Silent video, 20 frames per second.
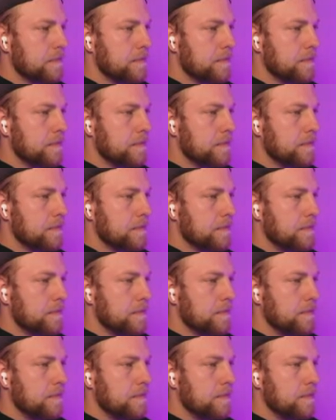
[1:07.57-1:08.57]

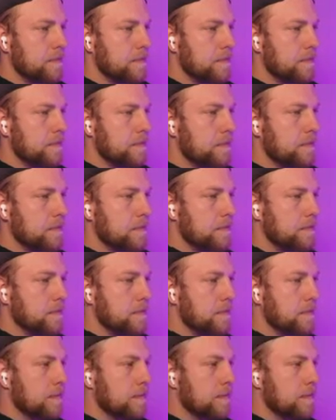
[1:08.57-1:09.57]

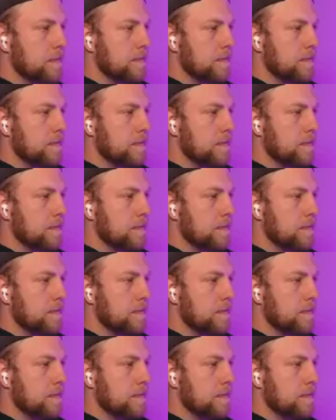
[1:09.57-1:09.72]
No one is speaking in this clip.